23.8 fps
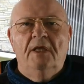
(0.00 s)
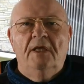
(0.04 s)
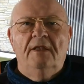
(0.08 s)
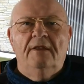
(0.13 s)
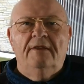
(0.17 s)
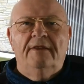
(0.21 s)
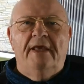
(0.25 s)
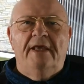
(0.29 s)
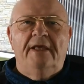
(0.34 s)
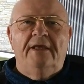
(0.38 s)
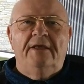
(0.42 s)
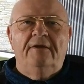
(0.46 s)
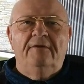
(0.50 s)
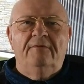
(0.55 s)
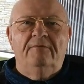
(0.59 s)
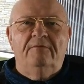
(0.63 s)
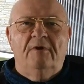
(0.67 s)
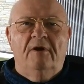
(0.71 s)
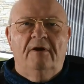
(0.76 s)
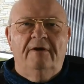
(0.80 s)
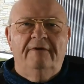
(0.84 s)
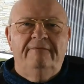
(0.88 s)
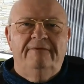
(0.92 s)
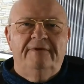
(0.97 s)
Thank you,
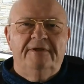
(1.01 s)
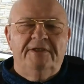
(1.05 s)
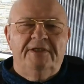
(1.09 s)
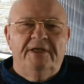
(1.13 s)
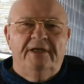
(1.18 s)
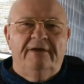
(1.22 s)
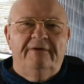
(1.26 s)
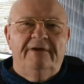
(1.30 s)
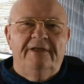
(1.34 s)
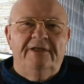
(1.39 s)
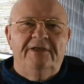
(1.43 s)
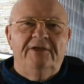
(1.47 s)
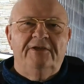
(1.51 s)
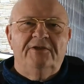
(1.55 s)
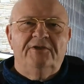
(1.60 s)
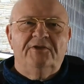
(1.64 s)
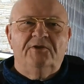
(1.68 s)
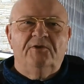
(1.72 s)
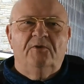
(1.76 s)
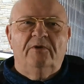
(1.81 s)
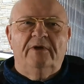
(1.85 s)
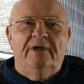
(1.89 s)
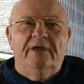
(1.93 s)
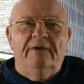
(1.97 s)
Rod, for sharing your
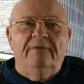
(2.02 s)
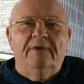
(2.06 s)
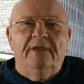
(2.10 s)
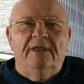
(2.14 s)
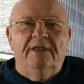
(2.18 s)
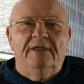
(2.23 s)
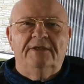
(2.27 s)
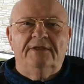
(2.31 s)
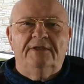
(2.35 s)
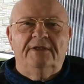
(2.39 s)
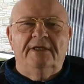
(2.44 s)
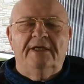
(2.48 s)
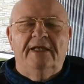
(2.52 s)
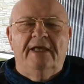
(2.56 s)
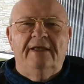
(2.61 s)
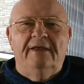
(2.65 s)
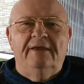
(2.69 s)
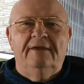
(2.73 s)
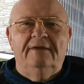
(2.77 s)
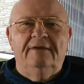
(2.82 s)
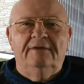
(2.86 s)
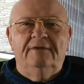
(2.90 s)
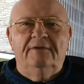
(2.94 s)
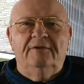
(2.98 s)
story with us
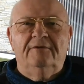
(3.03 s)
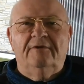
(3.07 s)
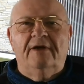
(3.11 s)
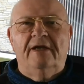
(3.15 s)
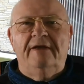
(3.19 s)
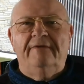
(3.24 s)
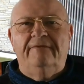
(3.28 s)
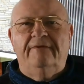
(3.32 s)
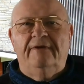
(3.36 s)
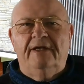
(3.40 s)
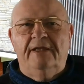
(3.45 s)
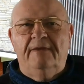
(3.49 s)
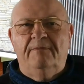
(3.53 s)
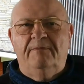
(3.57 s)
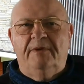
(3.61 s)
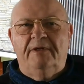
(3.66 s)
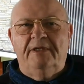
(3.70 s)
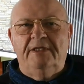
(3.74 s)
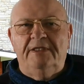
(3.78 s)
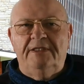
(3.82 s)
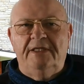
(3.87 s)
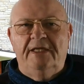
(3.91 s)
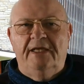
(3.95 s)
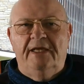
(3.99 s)
today. Gratefully
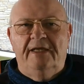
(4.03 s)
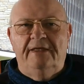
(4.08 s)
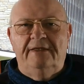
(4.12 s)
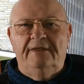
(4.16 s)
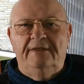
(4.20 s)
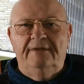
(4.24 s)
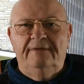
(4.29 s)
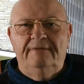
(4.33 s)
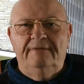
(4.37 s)
appreciated.